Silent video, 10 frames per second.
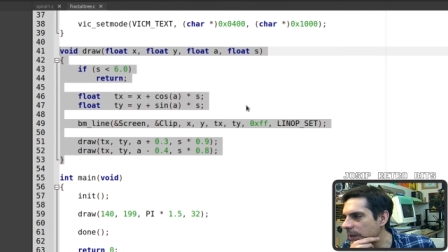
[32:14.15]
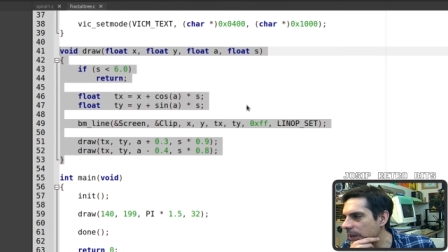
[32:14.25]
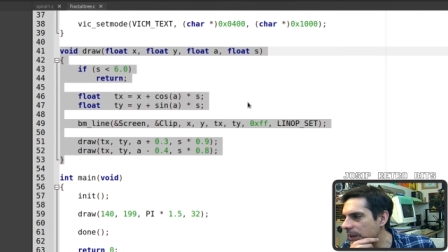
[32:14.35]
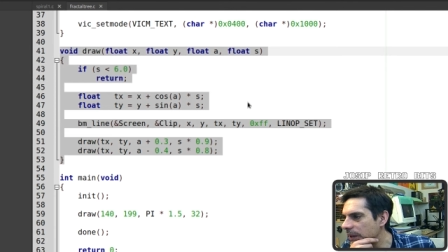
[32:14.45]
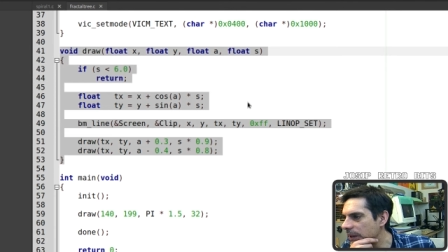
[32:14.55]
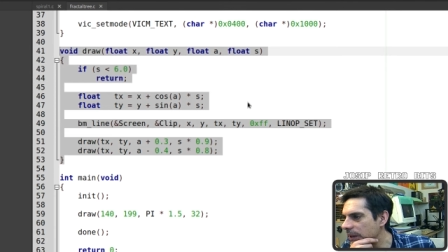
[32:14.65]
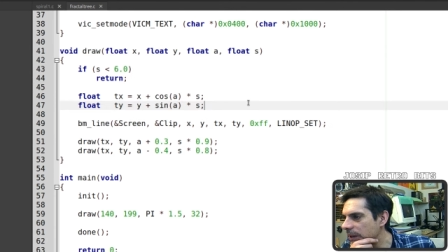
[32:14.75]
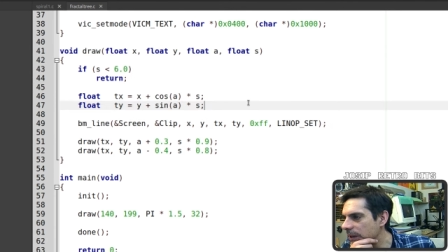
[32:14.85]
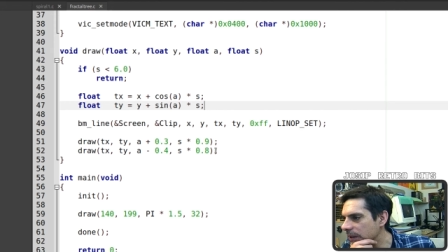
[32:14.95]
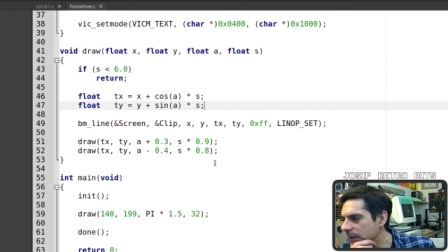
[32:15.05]
Uh,
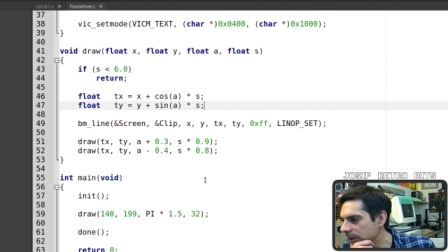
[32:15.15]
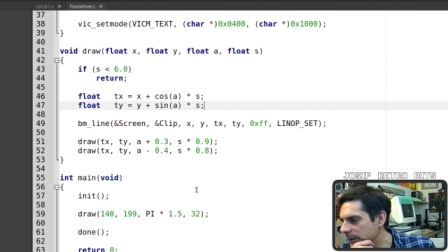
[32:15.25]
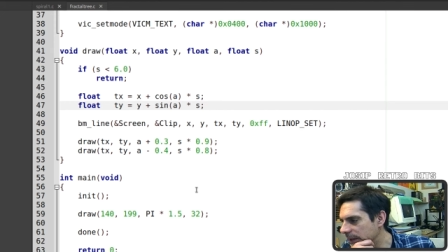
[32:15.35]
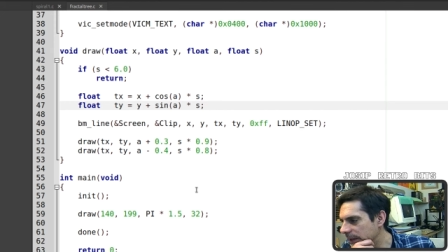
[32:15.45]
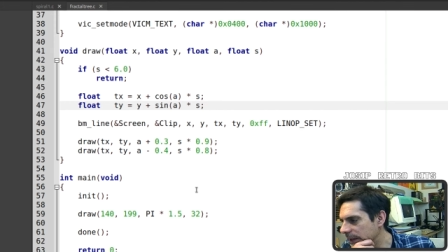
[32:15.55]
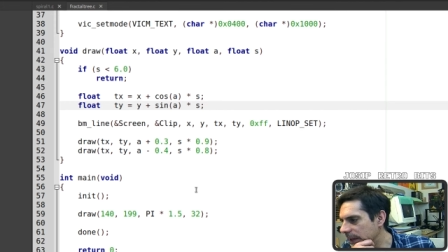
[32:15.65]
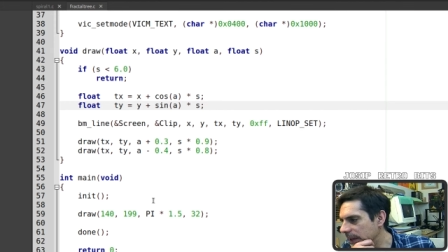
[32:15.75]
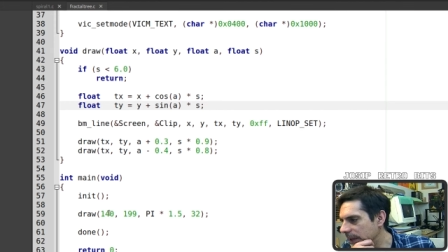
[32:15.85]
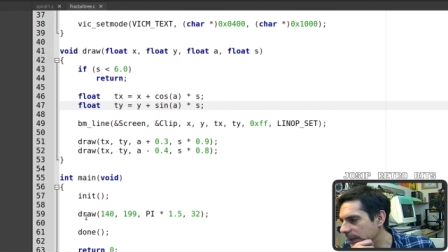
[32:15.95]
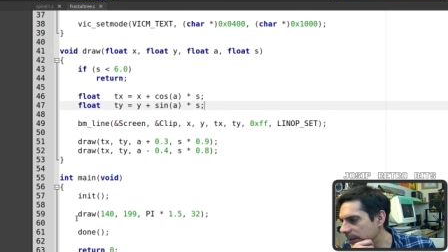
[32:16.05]

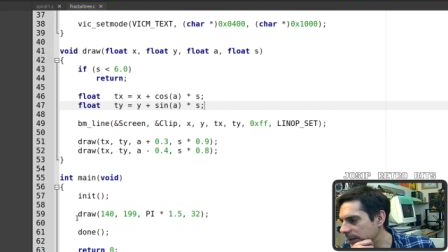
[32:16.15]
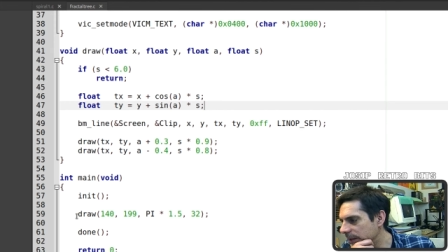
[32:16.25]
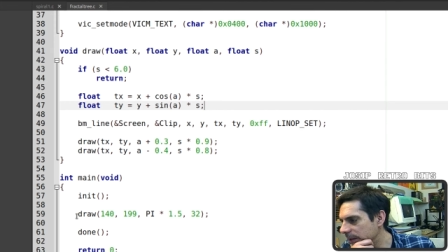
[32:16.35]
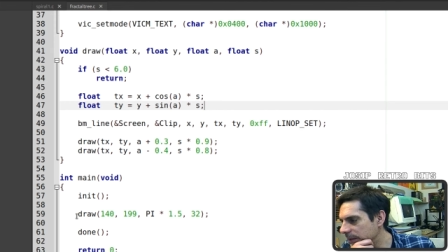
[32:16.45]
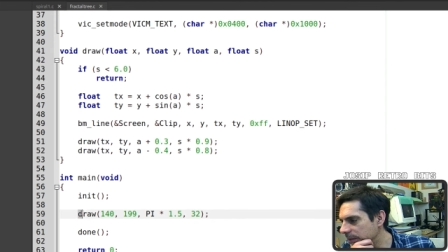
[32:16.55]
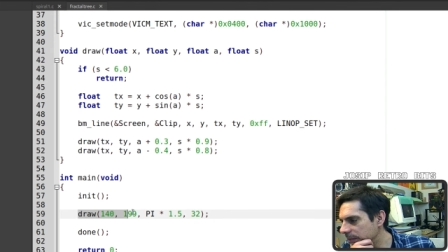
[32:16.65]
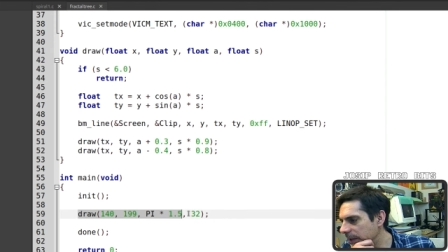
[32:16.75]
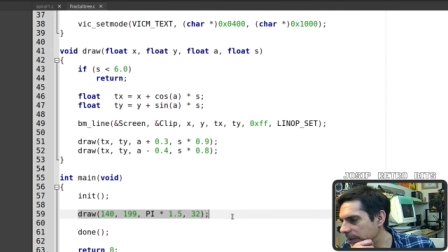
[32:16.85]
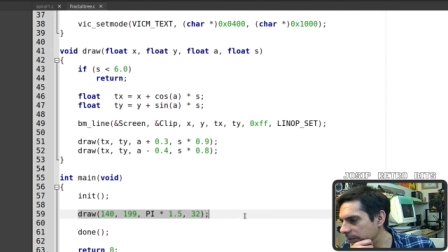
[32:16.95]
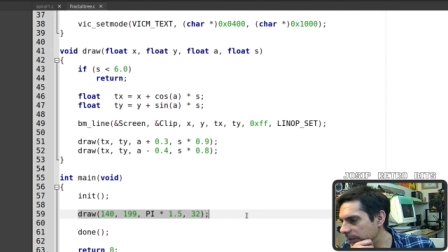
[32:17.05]
okay, and then the
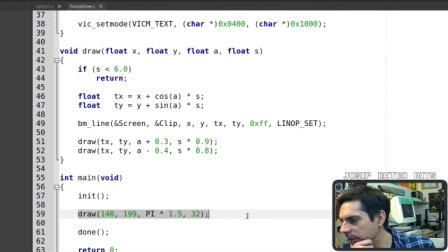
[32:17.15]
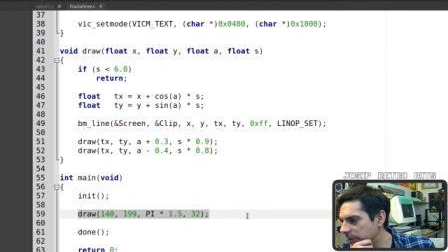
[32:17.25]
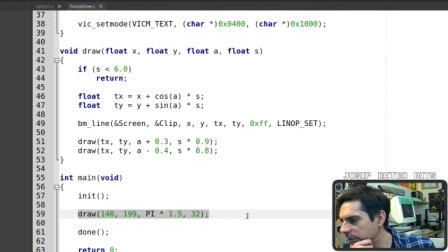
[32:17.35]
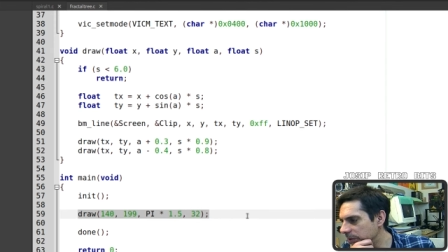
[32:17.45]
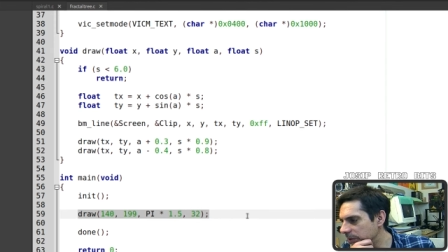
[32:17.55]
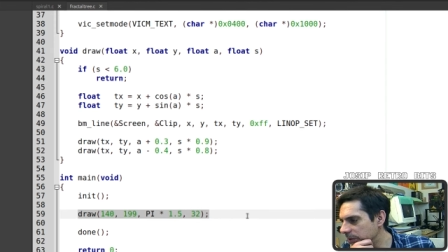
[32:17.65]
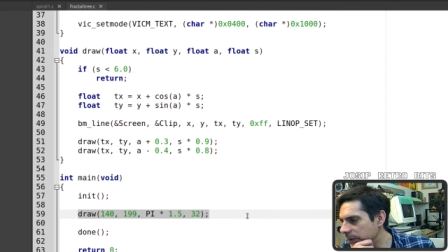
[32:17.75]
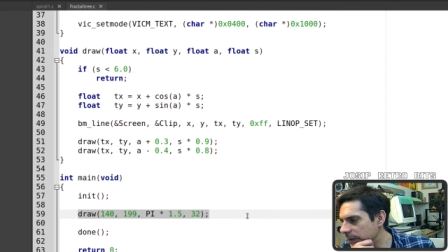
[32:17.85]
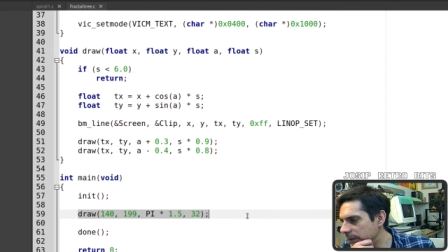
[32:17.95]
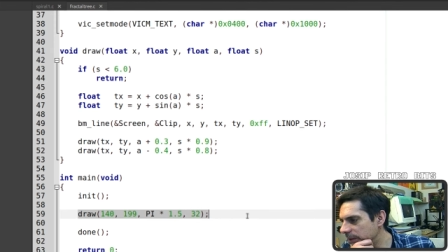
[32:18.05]
main function is
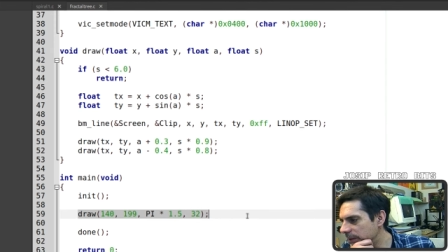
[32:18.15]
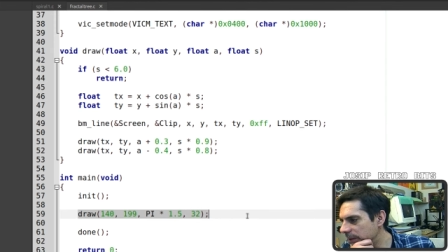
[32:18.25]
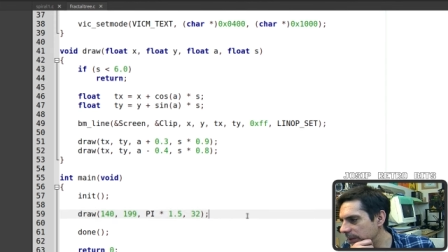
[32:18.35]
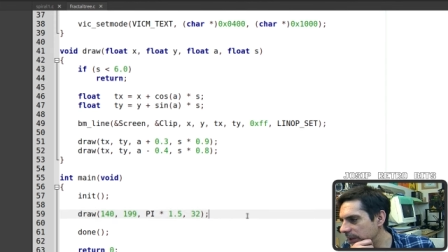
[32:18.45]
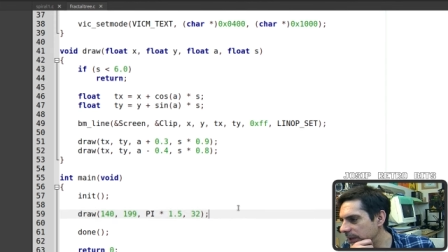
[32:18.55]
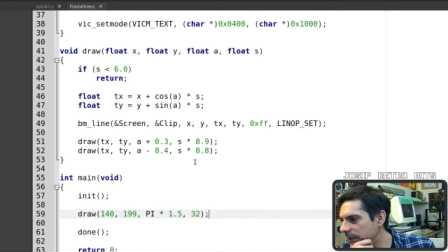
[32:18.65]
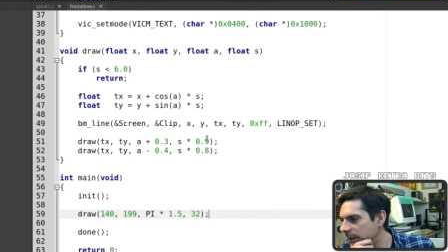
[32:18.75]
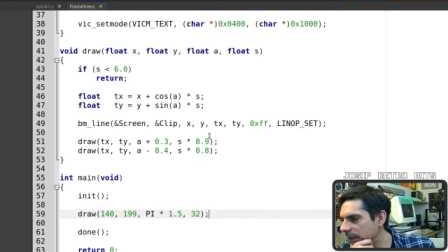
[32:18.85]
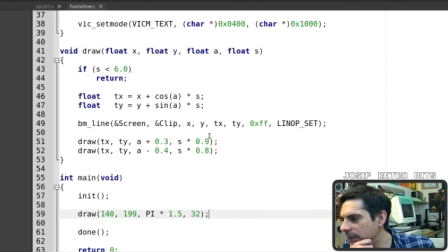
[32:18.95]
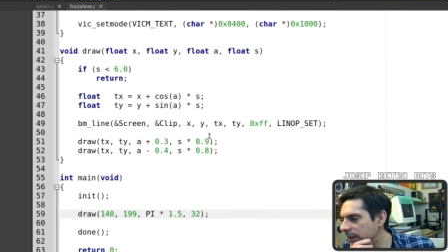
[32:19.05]
right here,
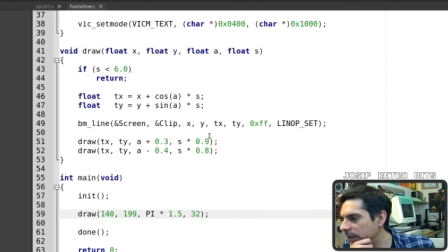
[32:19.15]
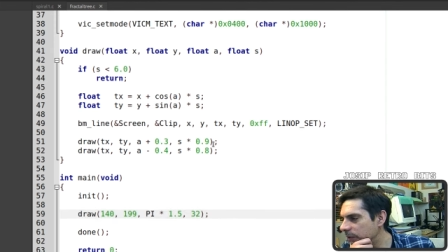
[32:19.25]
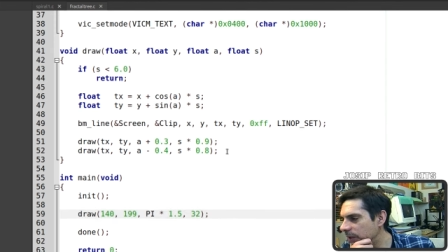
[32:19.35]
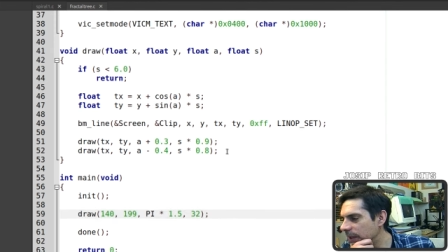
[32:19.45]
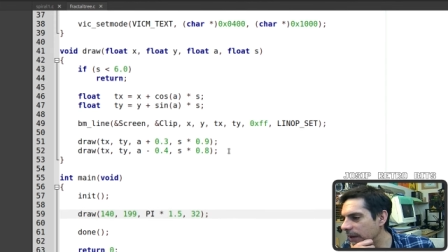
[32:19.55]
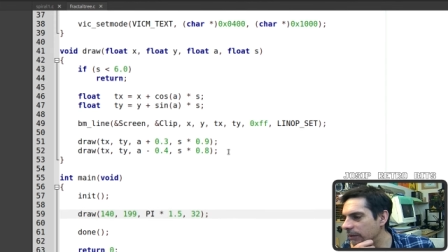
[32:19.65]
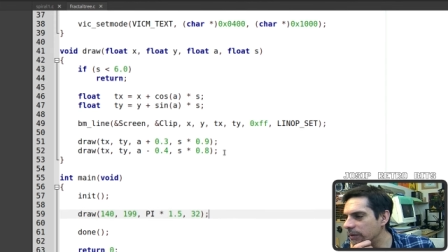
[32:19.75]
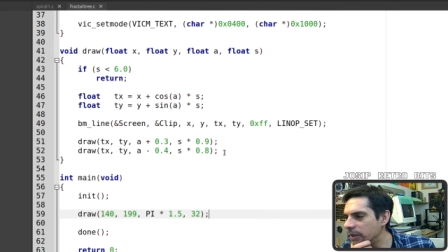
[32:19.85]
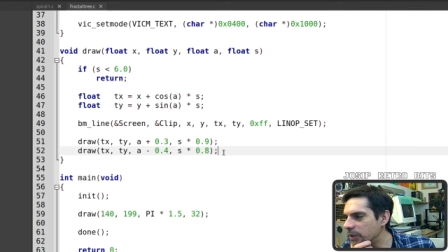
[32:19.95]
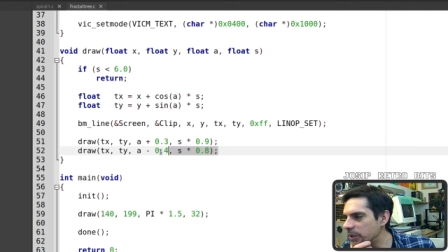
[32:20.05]
and here we have
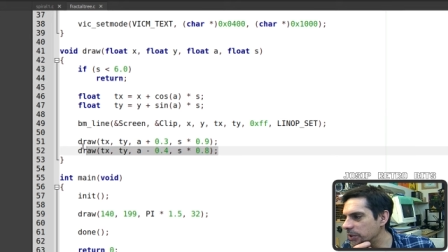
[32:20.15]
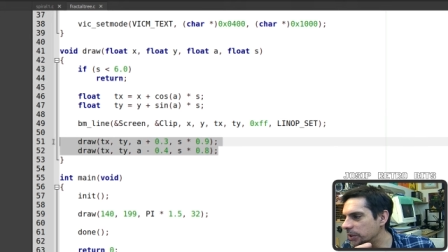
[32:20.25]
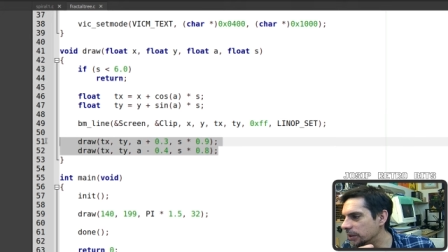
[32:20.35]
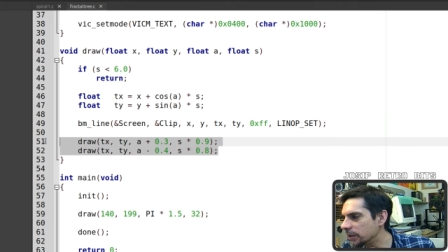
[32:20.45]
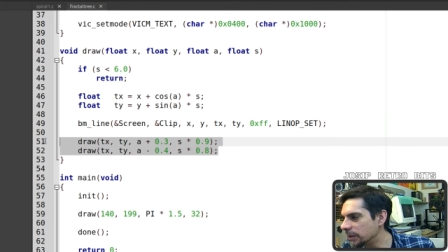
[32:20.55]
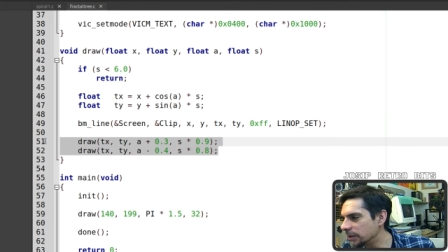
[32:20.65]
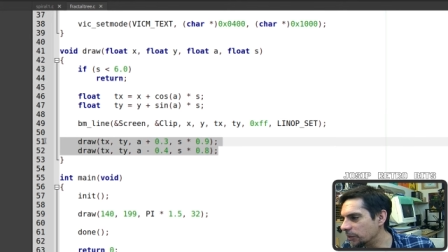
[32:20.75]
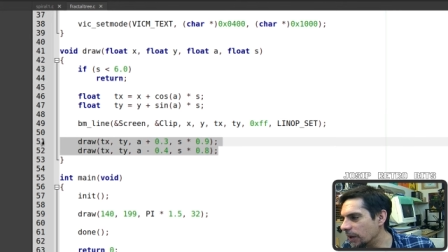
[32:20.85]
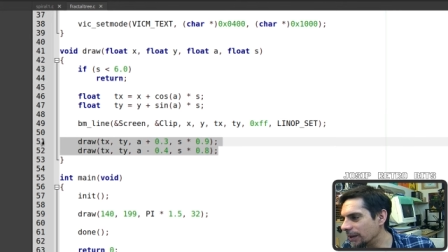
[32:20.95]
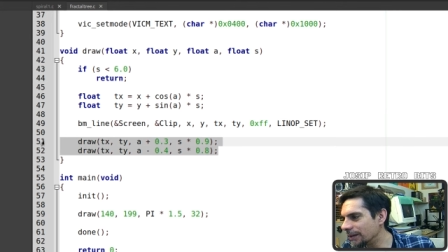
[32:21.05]
recursion as
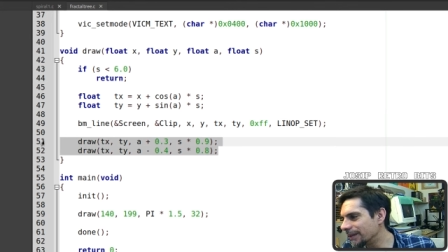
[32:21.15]
well.